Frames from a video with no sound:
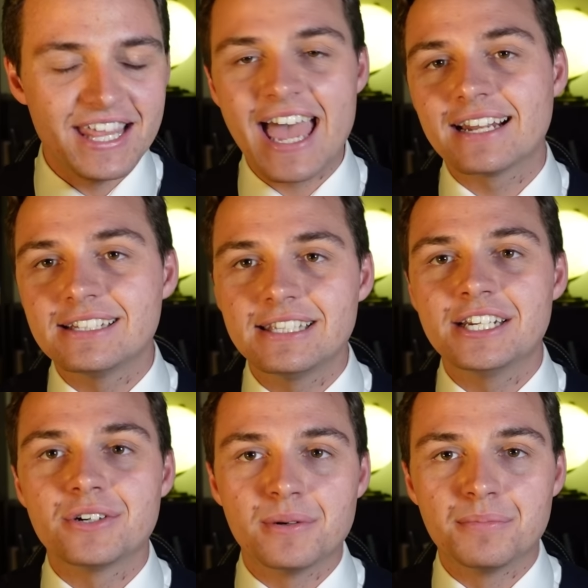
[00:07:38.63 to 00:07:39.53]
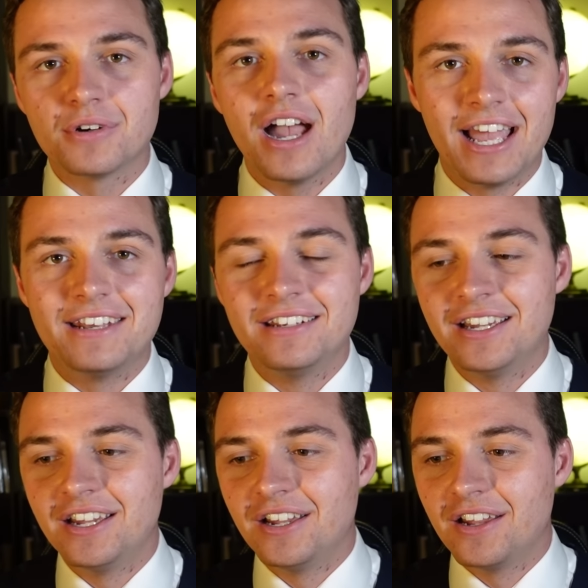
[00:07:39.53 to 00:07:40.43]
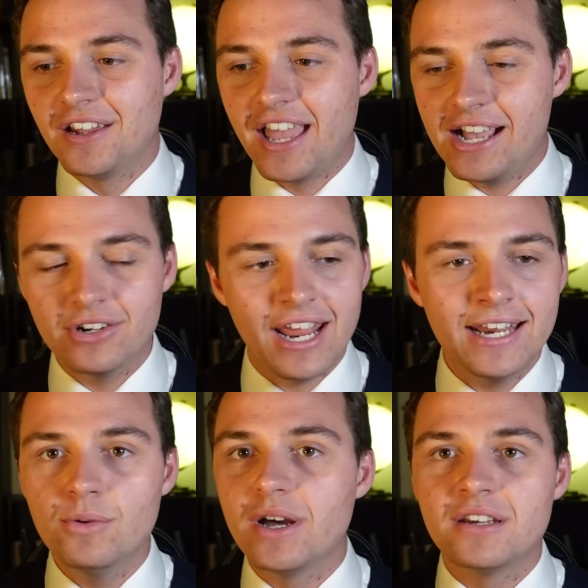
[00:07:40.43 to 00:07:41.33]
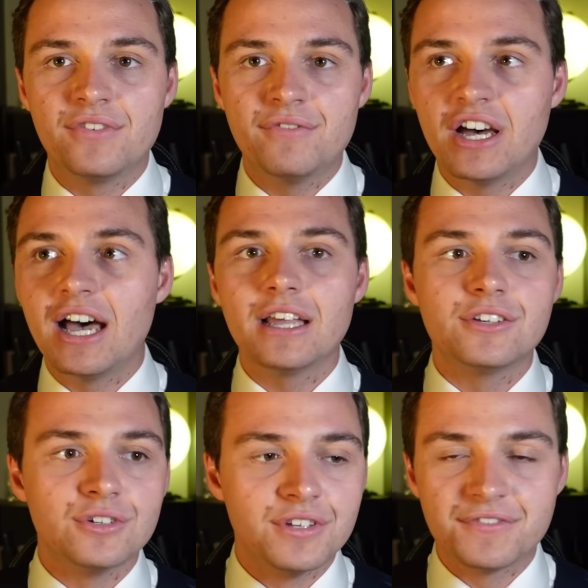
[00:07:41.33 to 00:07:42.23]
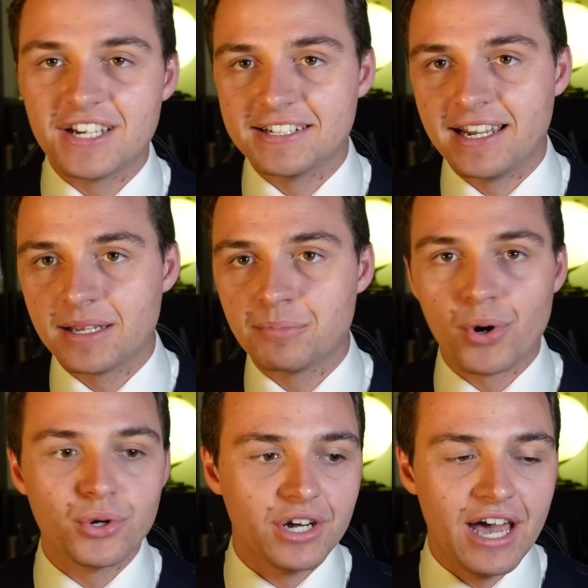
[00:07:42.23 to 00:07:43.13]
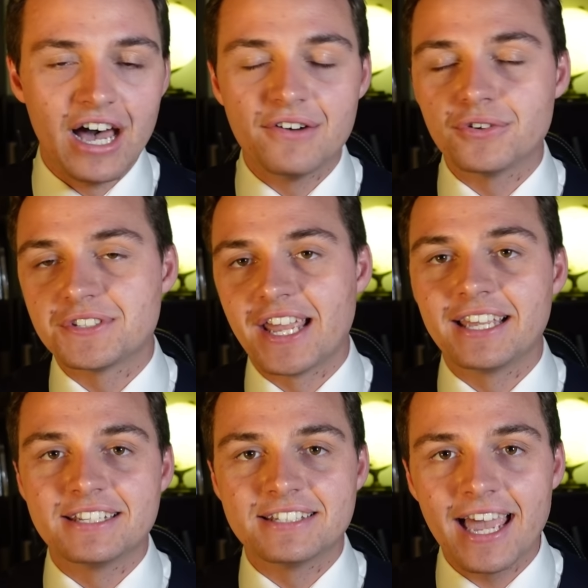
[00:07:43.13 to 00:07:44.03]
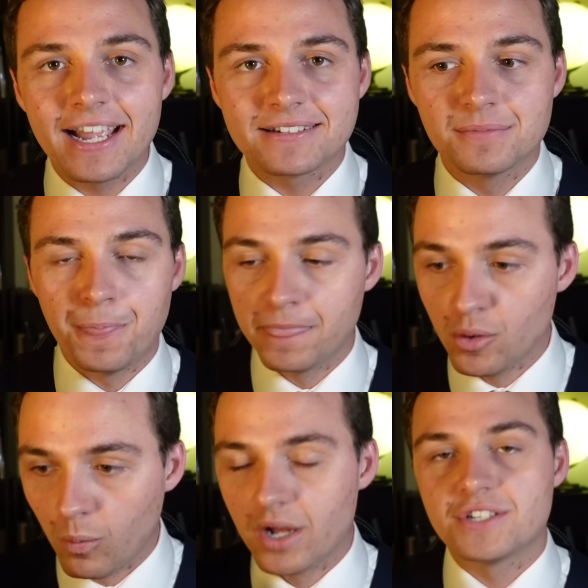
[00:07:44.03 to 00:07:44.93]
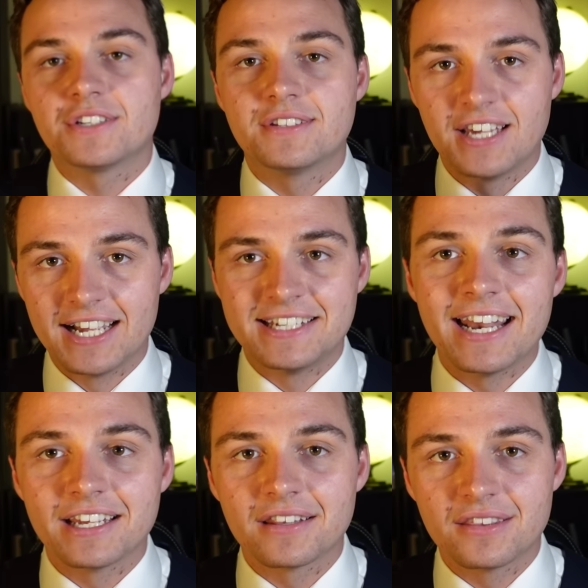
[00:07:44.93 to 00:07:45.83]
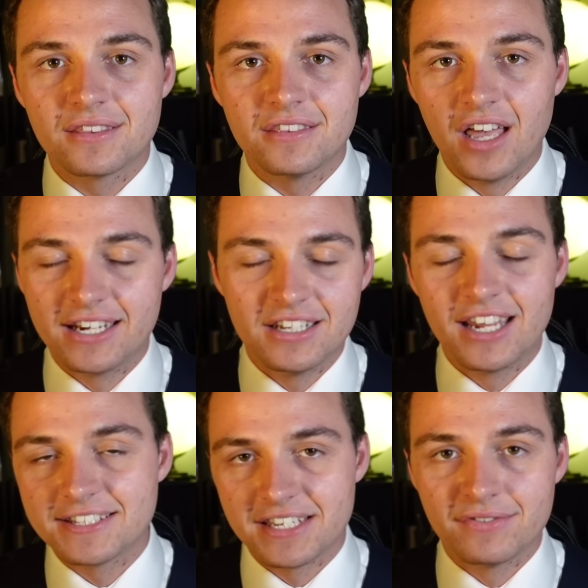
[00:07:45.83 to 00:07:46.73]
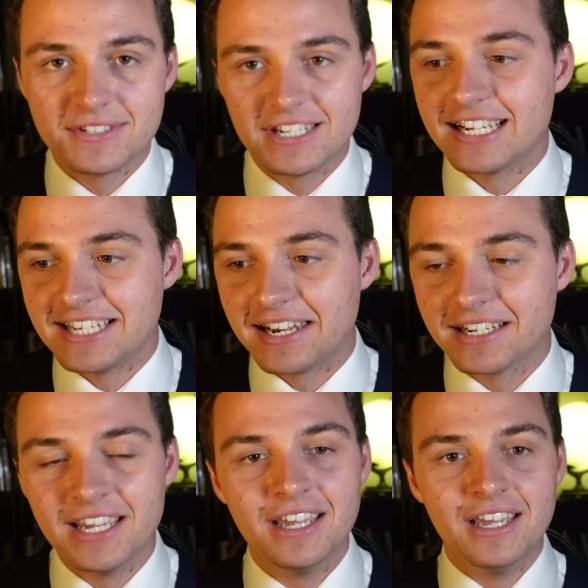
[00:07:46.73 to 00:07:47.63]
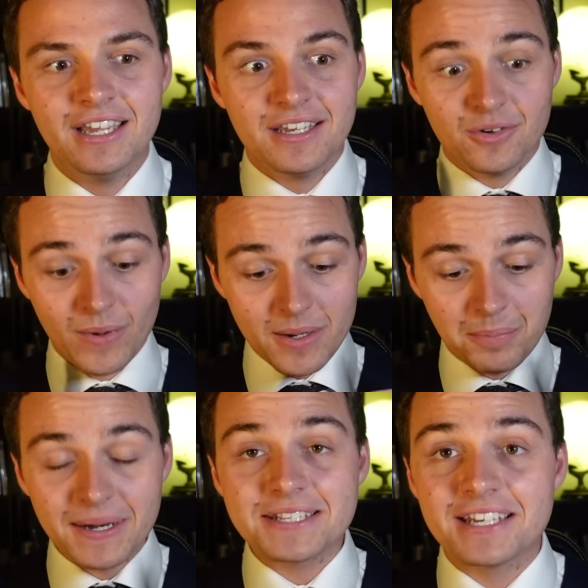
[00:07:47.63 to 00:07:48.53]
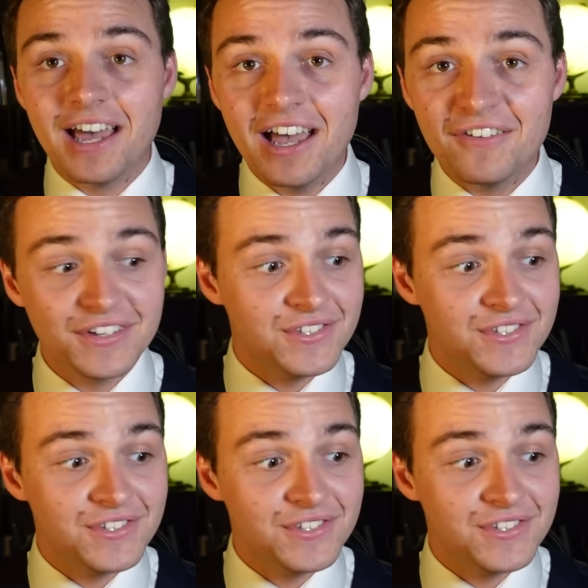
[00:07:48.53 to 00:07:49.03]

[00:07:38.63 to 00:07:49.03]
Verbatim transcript: that clear and bright, how could anyone have ever argued if Titanic broke in half or sank intact? You watch Titanic, 1997's Titanic, when it breaks in half,